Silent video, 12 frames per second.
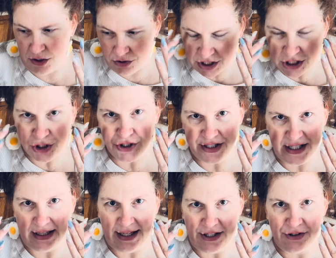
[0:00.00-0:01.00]
touch your
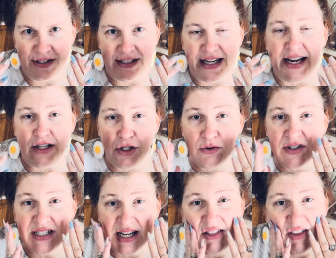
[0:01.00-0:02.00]
skin later in the day and you can
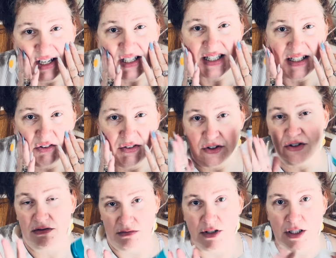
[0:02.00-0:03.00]
tell that it still
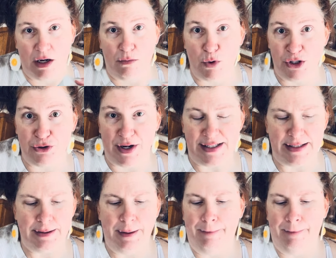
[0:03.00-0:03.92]
feels, moisturized.